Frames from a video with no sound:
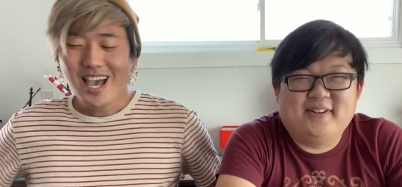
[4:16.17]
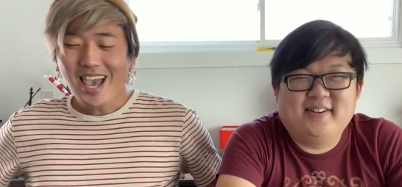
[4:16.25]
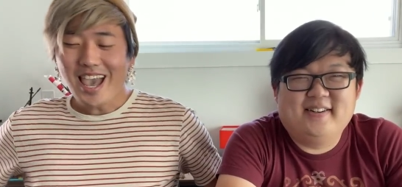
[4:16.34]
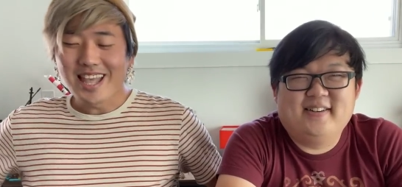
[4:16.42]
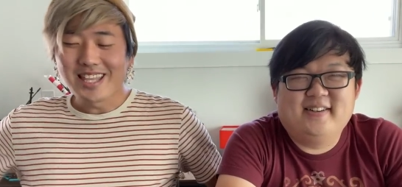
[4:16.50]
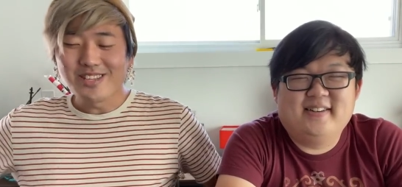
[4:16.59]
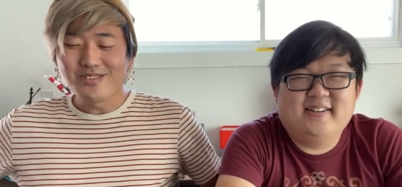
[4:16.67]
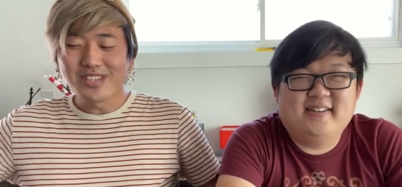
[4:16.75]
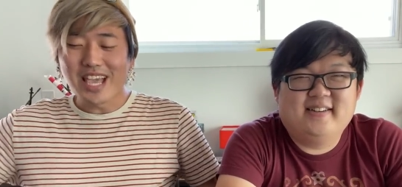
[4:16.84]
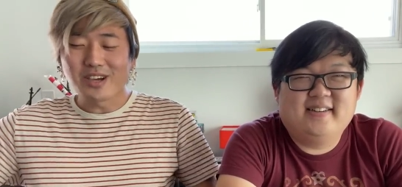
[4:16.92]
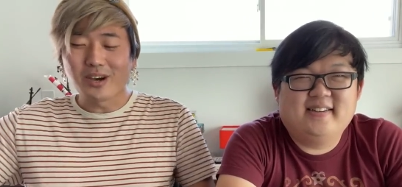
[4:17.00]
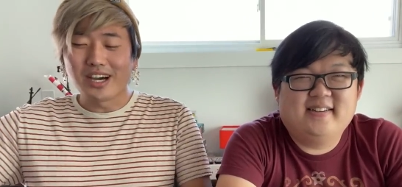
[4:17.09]
Speaker 1: And then you
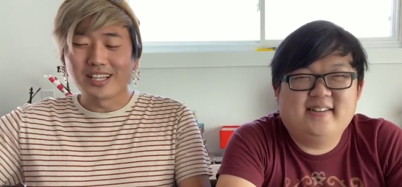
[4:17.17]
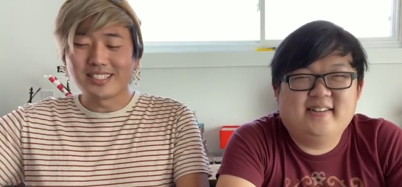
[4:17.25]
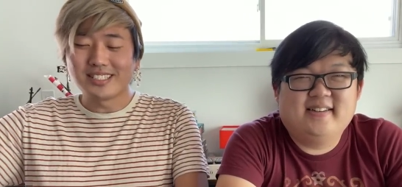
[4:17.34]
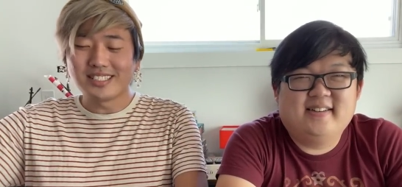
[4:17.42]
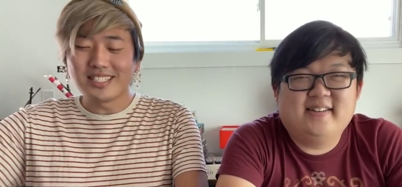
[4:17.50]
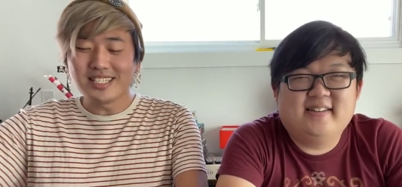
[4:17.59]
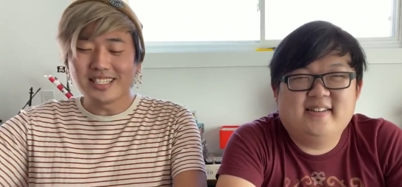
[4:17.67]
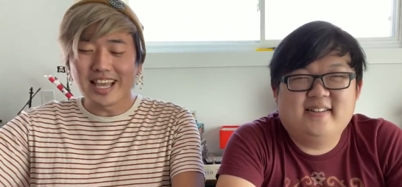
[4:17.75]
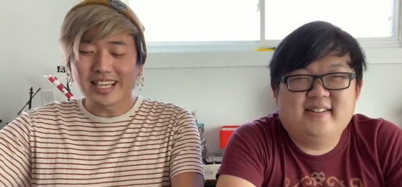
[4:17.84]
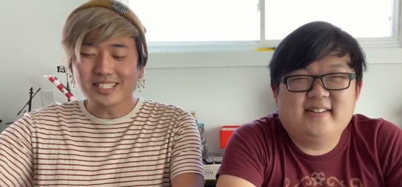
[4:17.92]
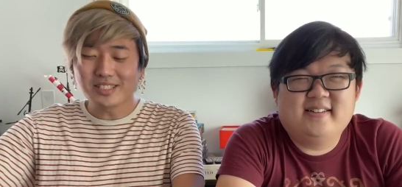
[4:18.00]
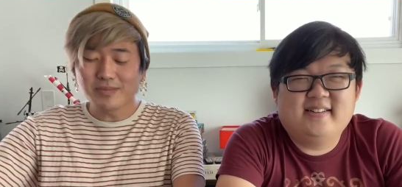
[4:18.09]
take a seat
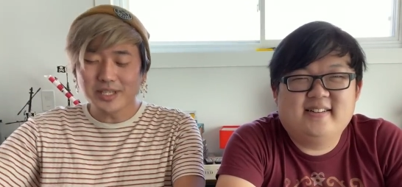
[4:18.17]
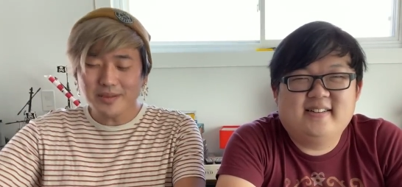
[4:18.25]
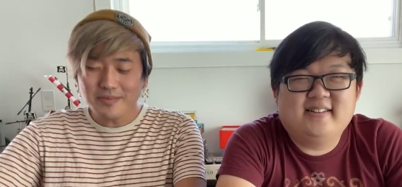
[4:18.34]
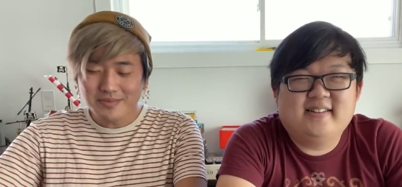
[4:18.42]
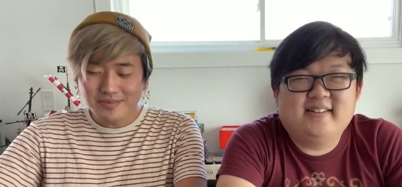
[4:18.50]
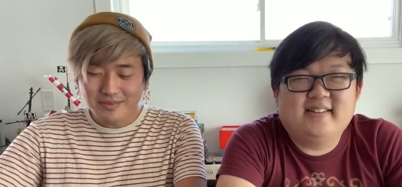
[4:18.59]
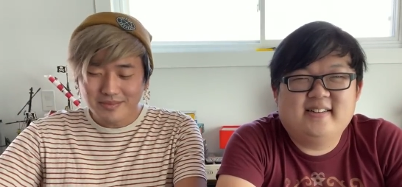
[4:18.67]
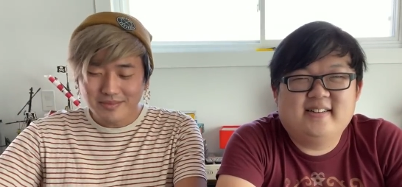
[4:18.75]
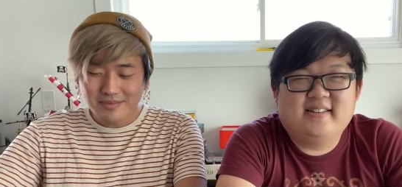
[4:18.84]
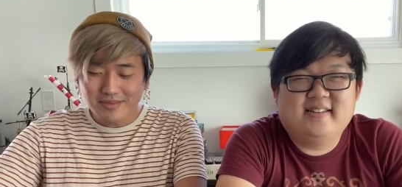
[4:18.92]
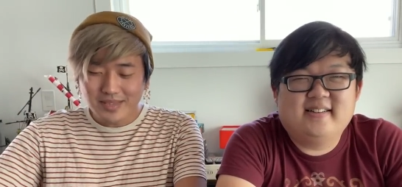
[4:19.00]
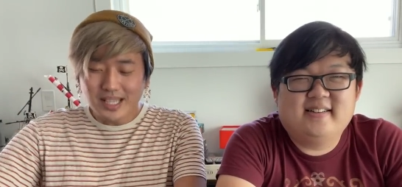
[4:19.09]
next to me,
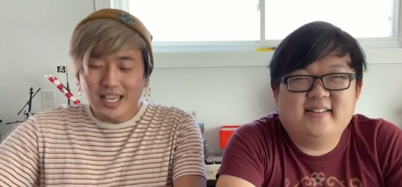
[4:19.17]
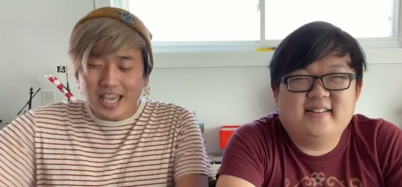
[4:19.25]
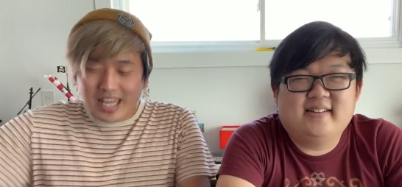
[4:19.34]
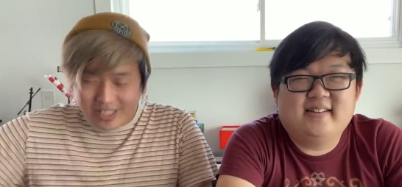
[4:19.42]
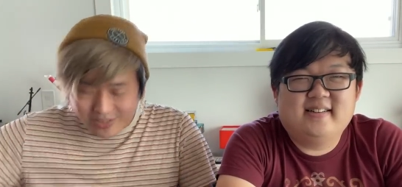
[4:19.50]
and